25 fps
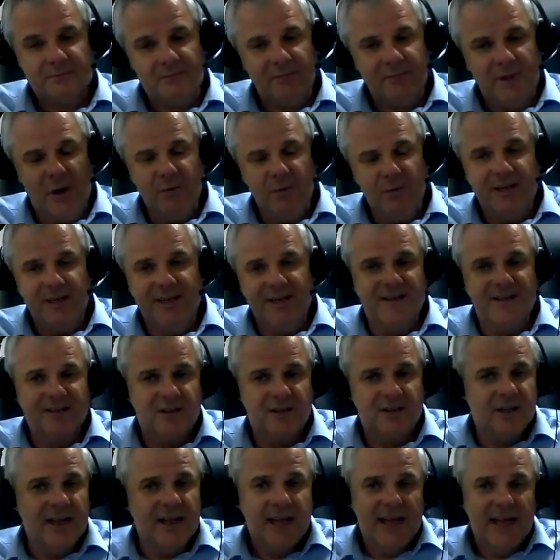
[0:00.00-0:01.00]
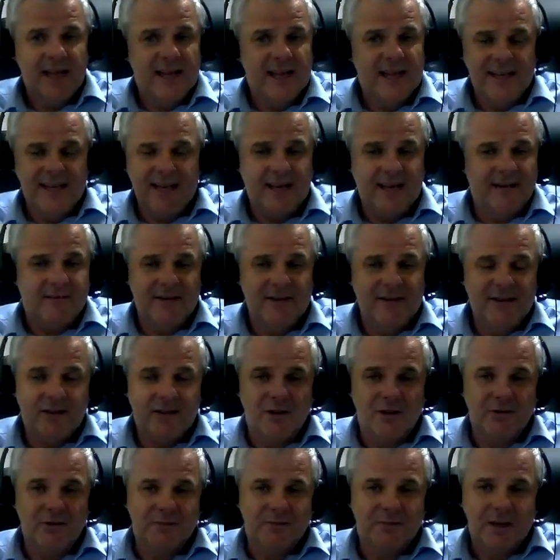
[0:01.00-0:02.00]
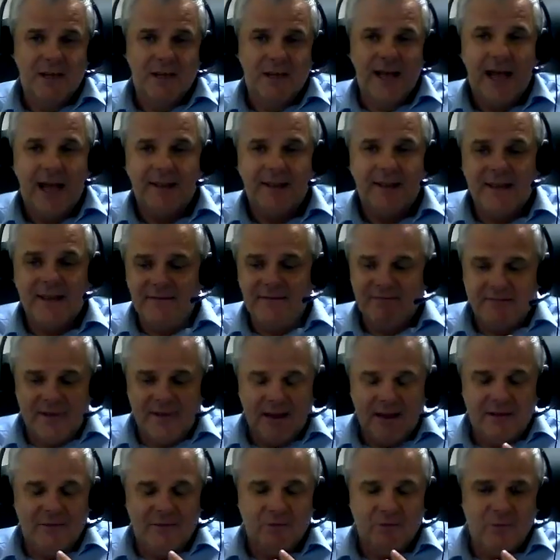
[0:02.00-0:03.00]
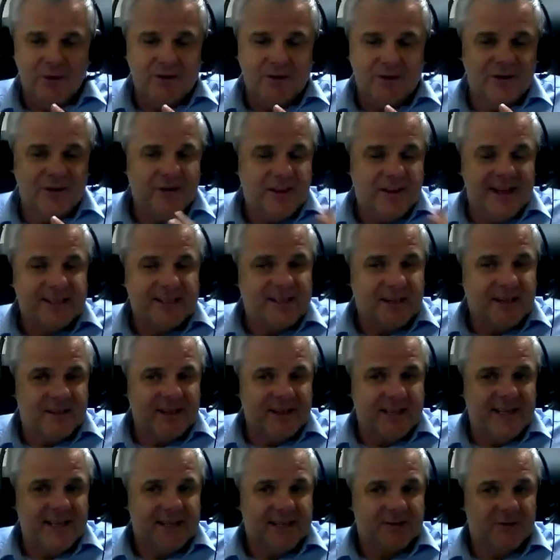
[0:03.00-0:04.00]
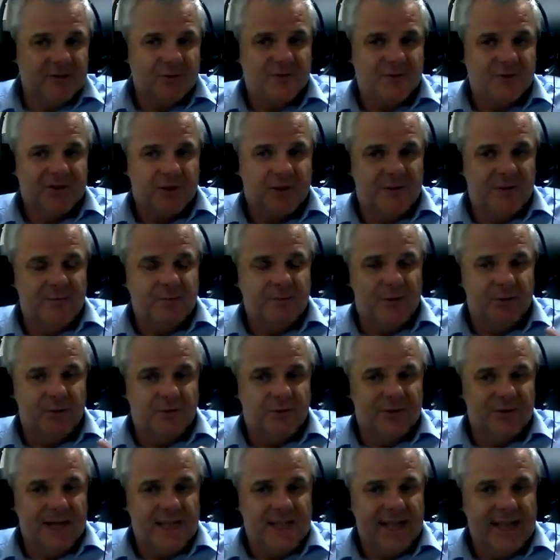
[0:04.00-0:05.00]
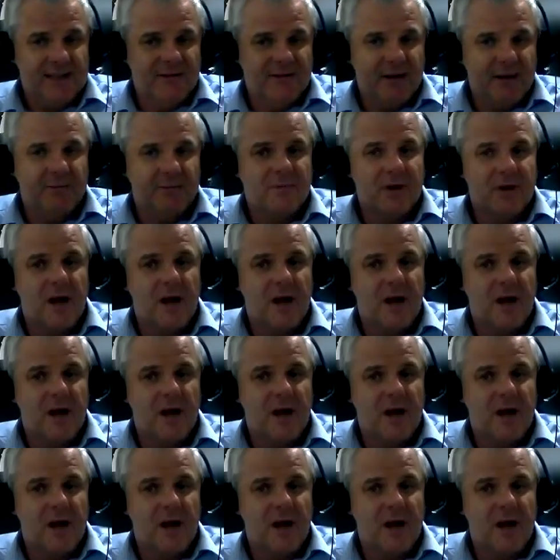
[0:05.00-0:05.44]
And we can design, and one of the things I think is also important here,